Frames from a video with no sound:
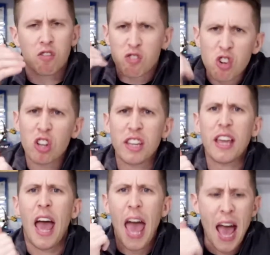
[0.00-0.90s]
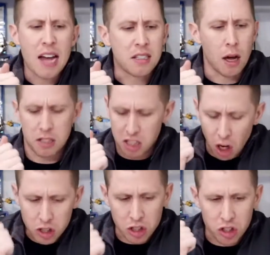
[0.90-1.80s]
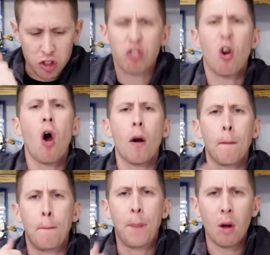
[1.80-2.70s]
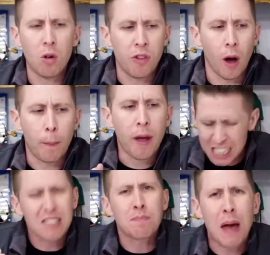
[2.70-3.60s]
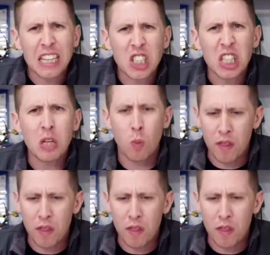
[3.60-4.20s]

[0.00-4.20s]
really has such a strong build-up, especially when